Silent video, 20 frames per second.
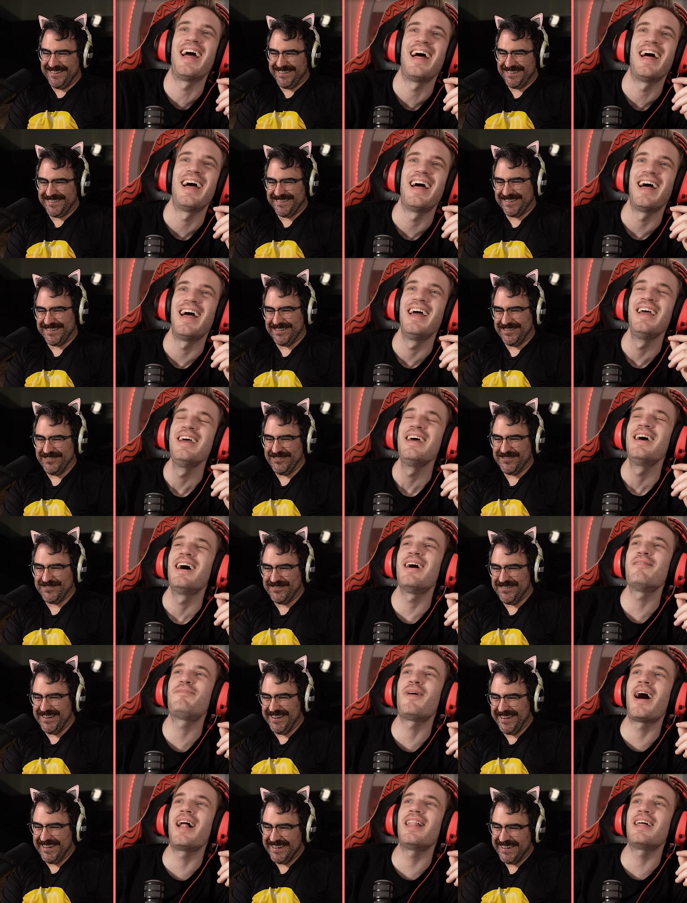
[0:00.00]
Speaker 1: excuse me?
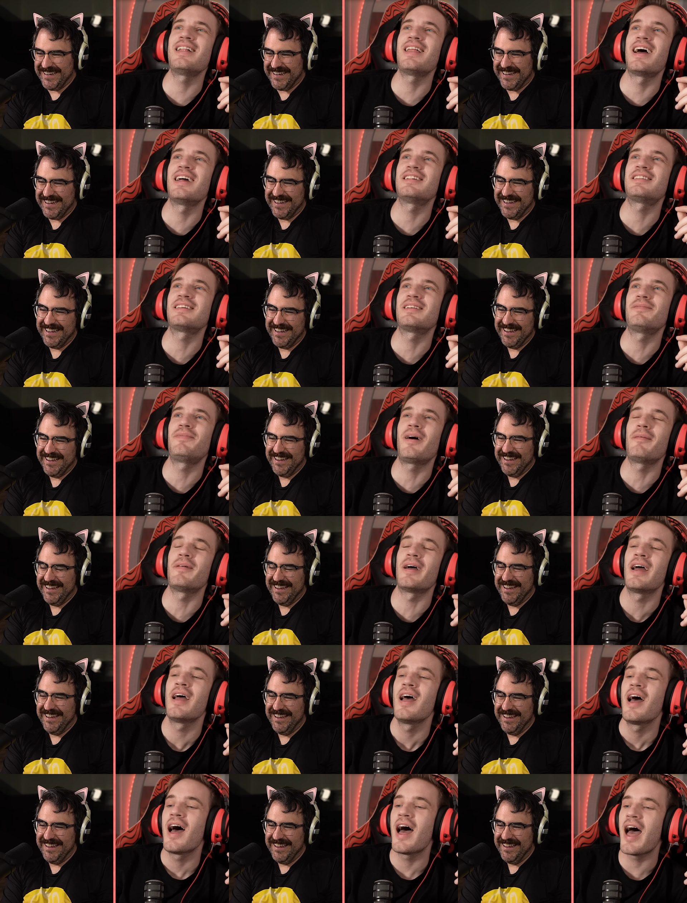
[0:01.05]
Apologize to the
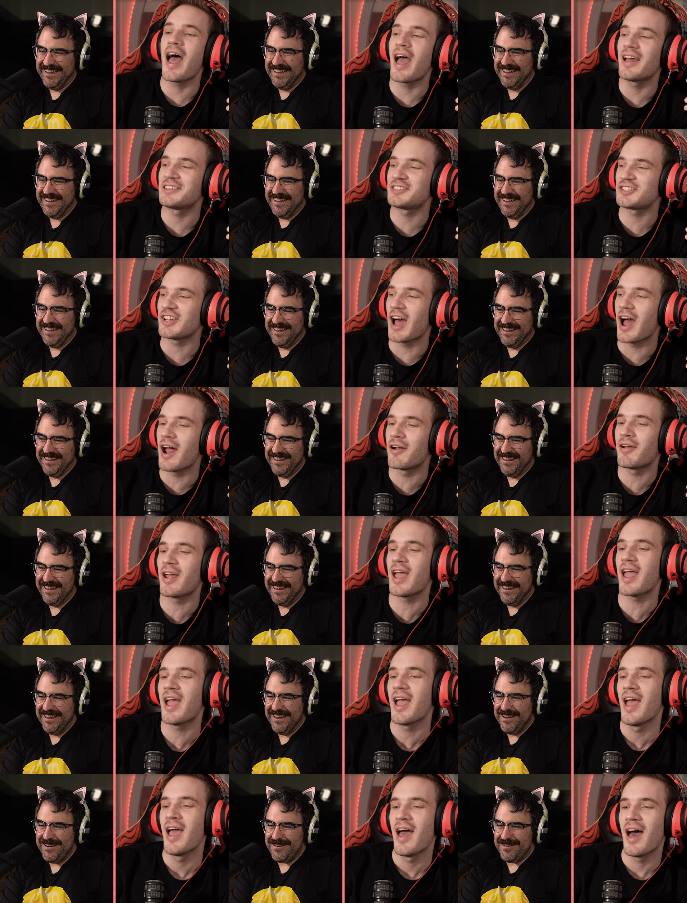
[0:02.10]
puppet. Uh,
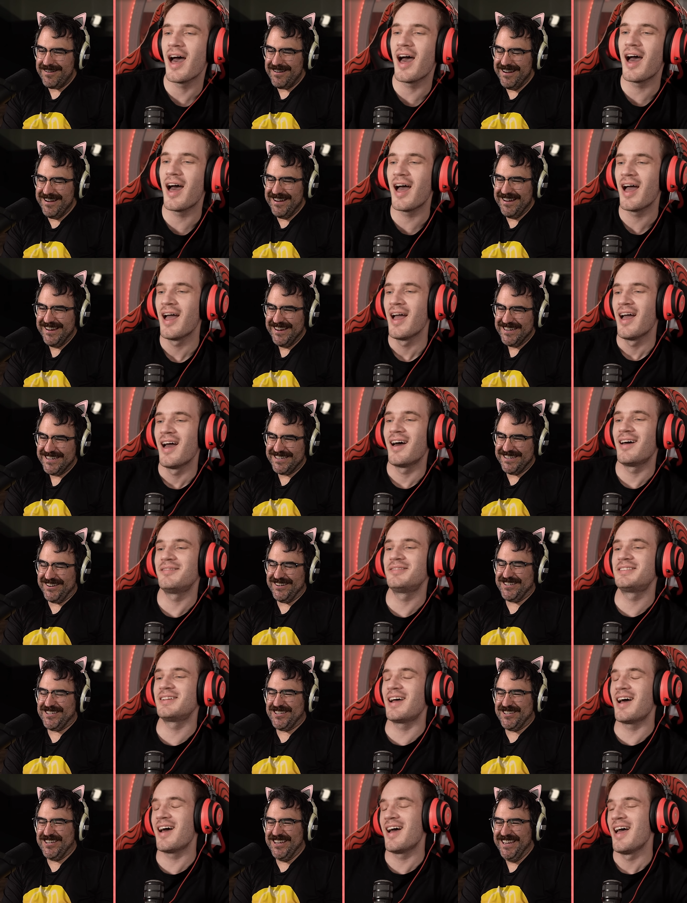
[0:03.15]
sorry. Uh, I'm
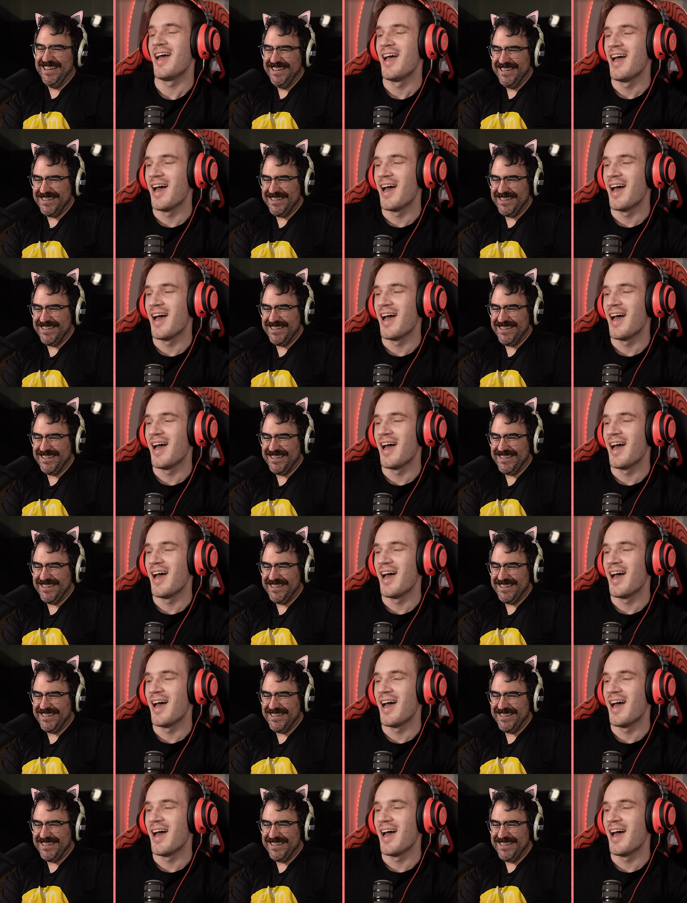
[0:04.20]
sorry.